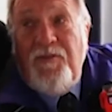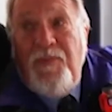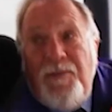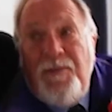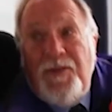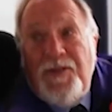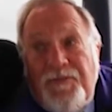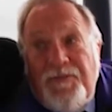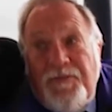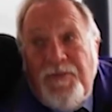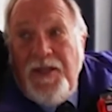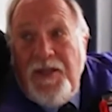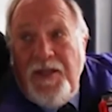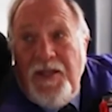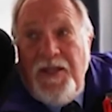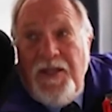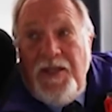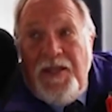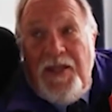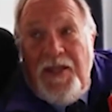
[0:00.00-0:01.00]
members.
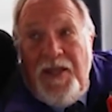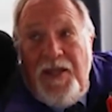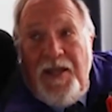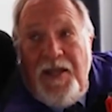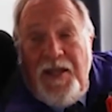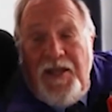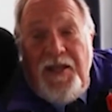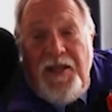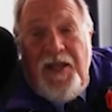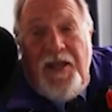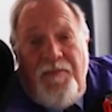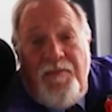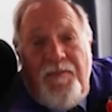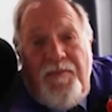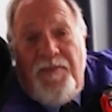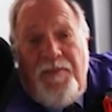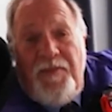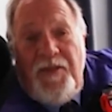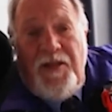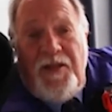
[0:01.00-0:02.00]
Yeah. And that,
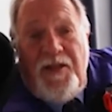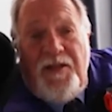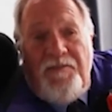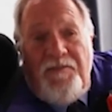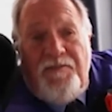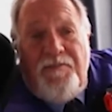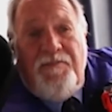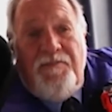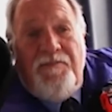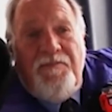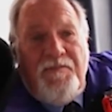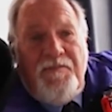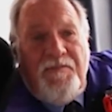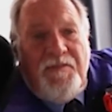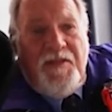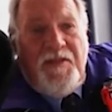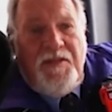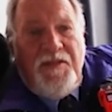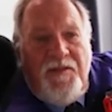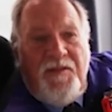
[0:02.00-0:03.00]

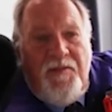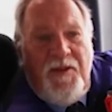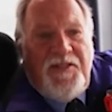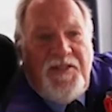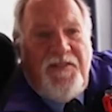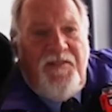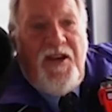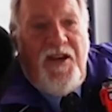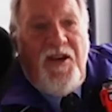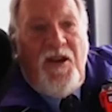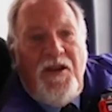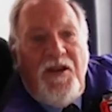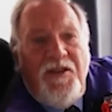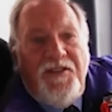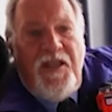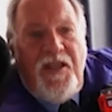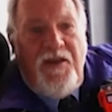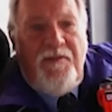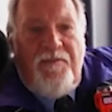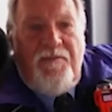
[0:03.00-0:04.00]
to the best of our knowledge,
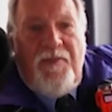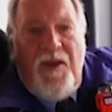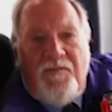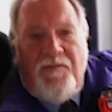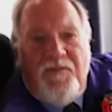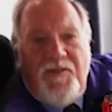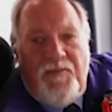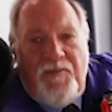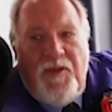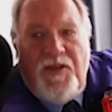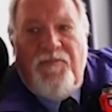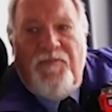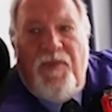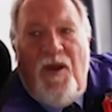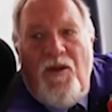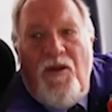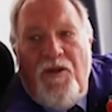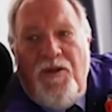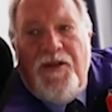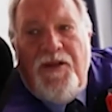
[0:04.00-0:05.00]
that boat was pitch
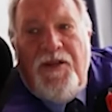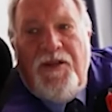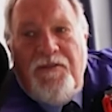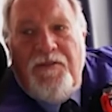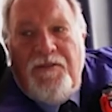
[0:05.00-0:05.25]
poled in